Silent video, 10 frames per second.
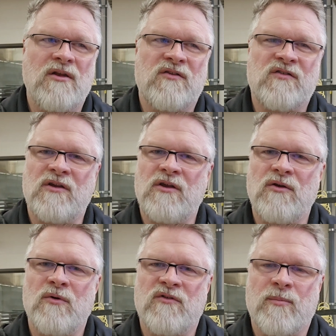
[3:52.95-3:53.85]
see
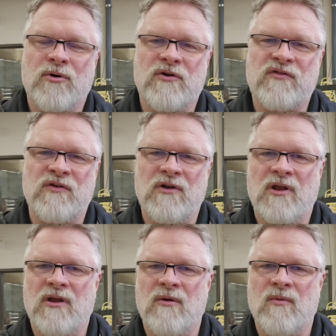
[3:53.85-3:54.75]
you as a person,
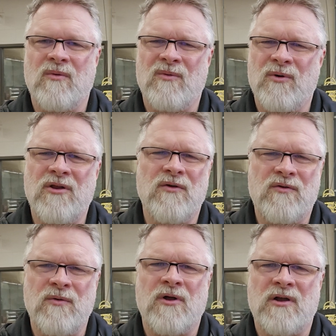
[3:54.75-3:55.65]
and what do you
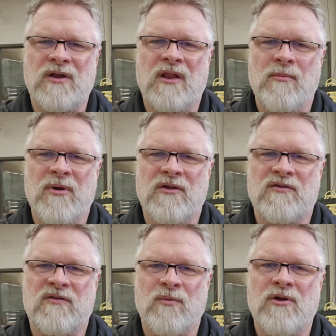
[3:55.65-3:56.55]
do on a daily basis?